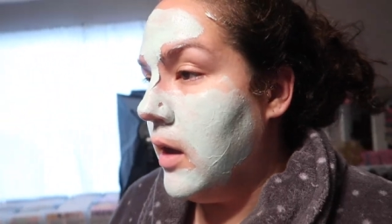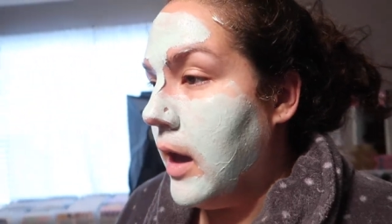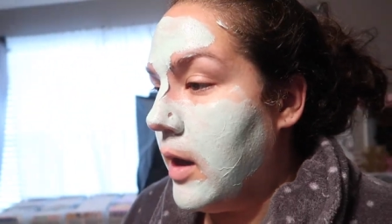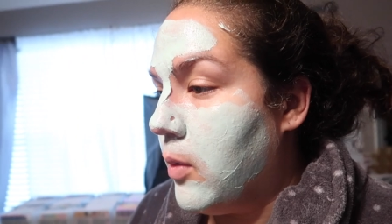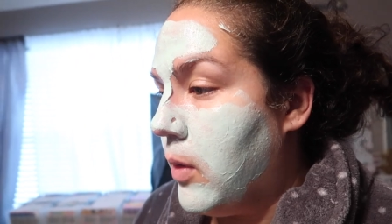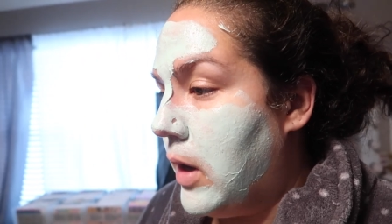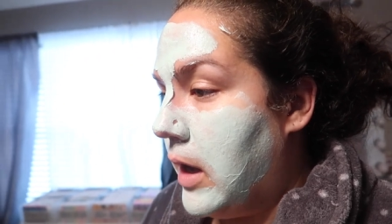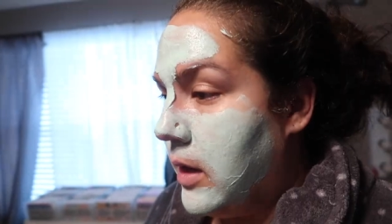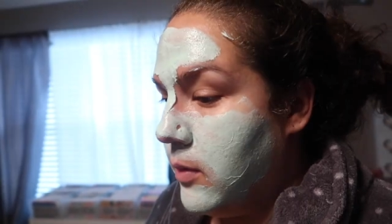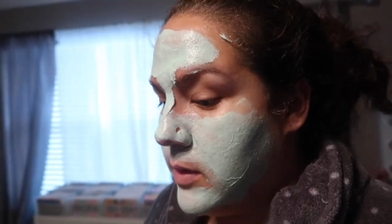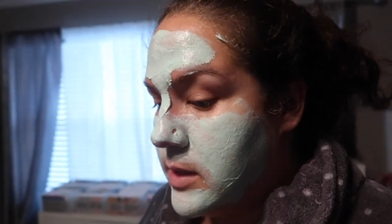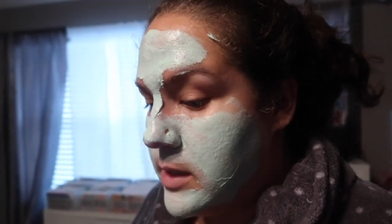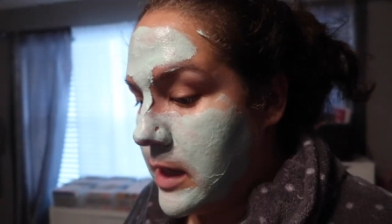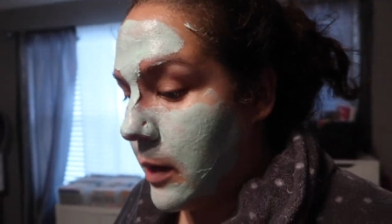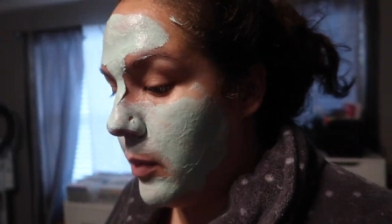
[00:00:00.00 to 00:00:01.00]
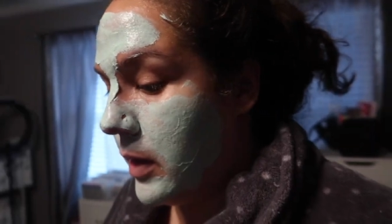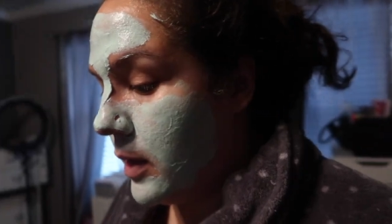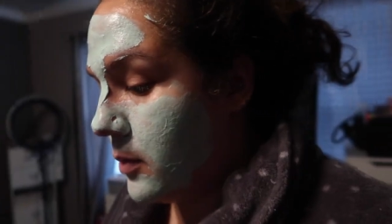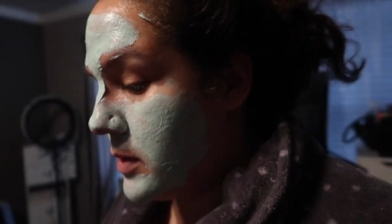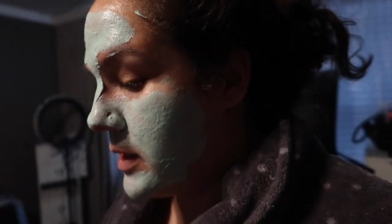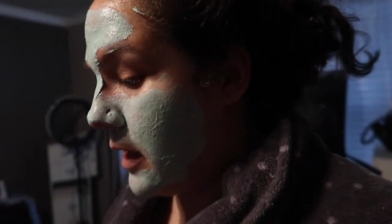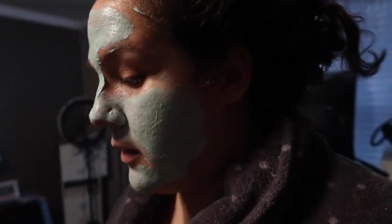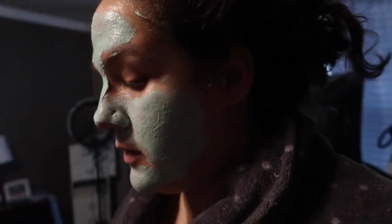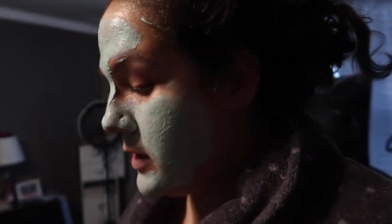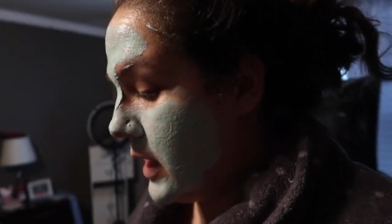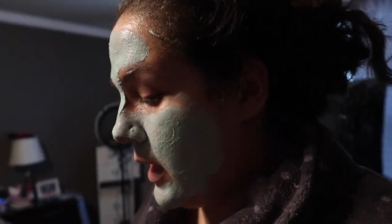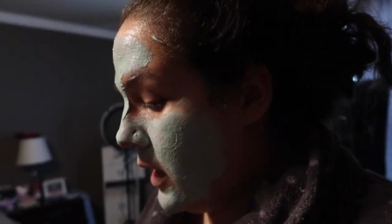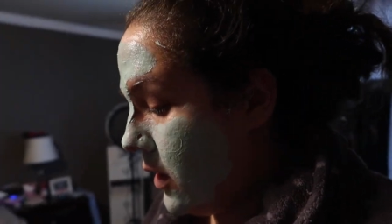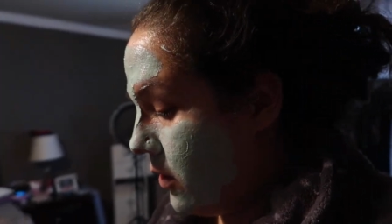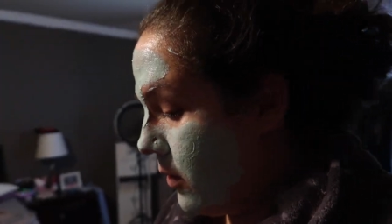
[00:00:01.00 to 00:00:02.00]
I don't want anyone stabbing themselves.
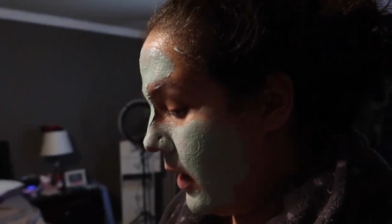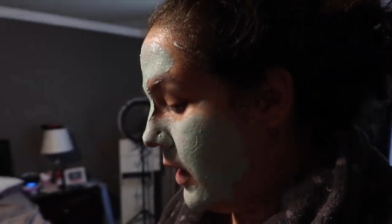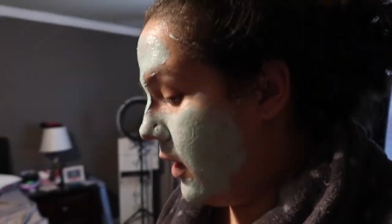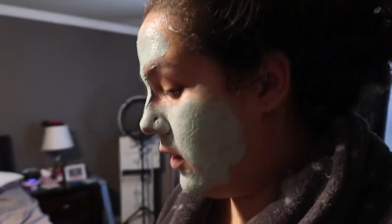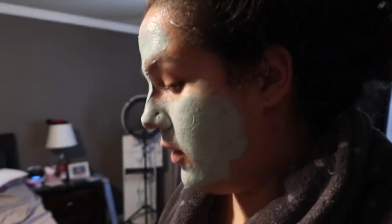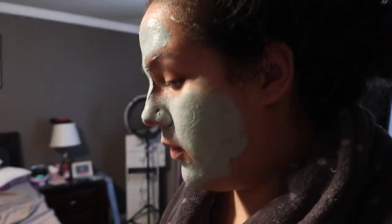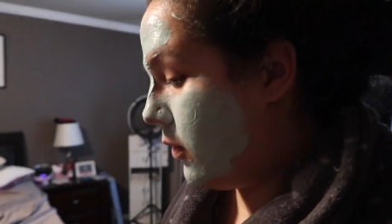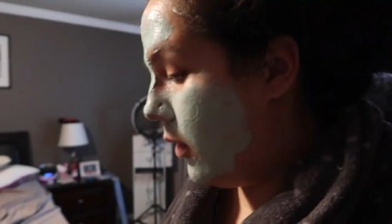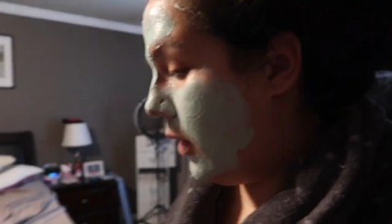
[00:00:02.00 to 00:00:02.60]
Thank you. Right here on the